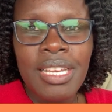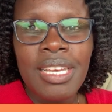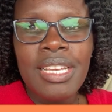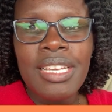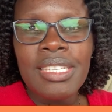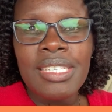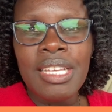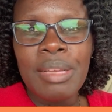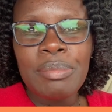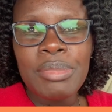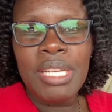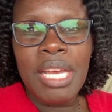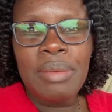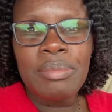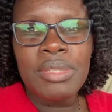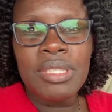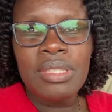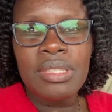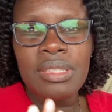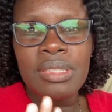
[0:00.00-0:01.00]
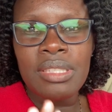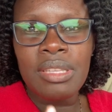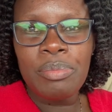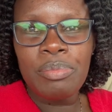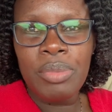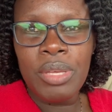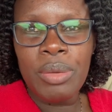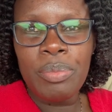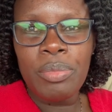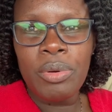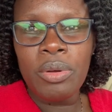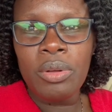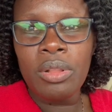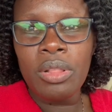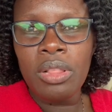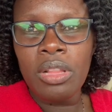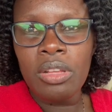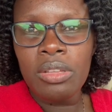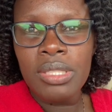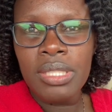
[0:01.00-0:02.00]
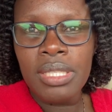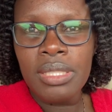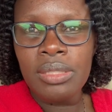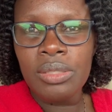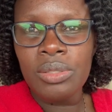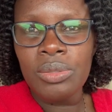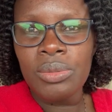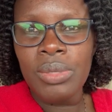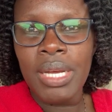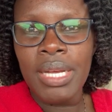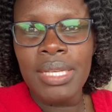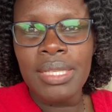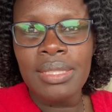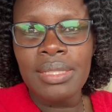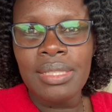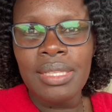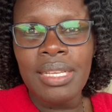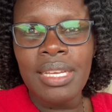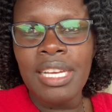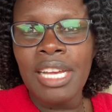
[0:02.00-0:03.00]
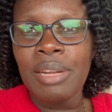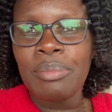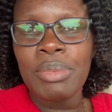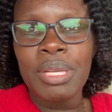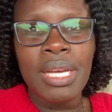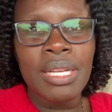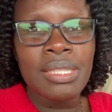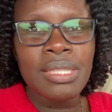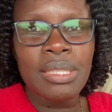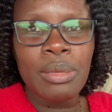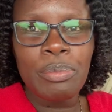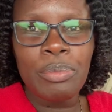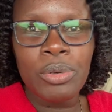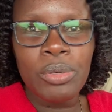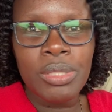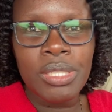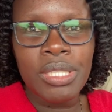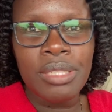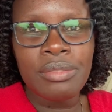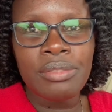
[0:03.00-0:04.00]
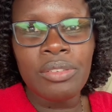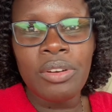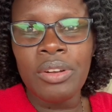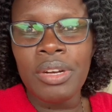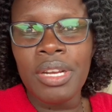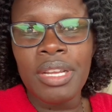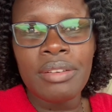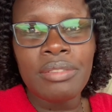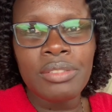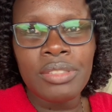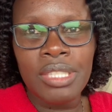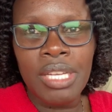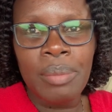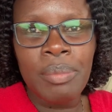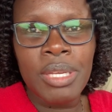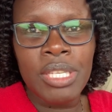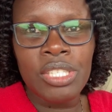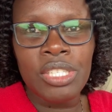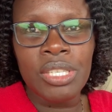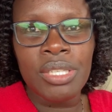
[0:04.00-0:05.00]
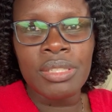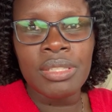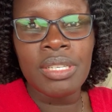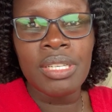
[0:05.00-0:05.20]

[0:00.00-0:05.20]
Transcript: Sometimes the people closest to us can be unsupportive or even damaging